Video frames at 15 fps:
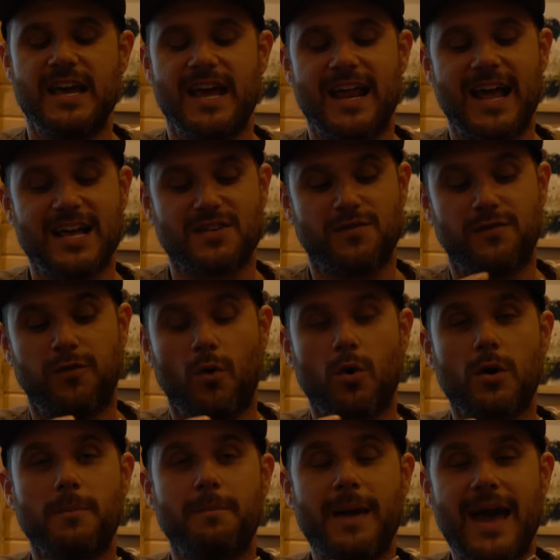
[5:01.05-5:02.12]
It has
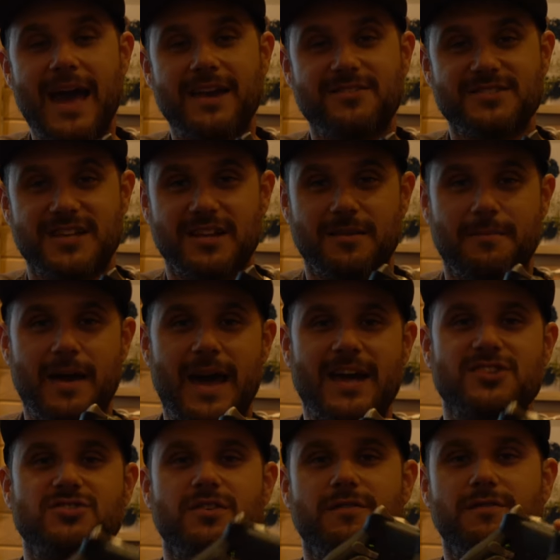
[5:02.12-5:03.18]
4 paddles on the
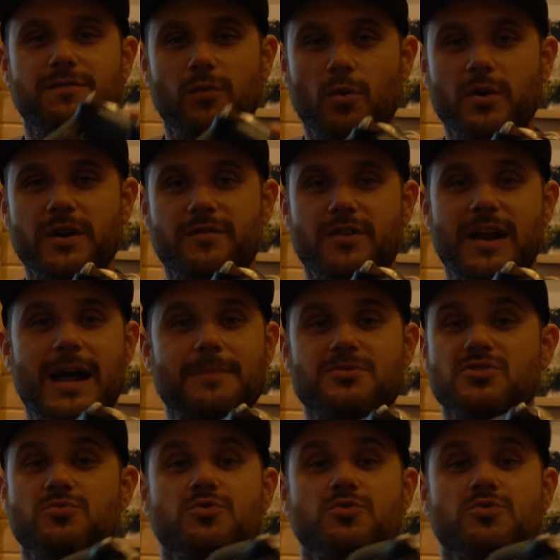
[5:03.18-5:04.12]
back, so you have 4 different options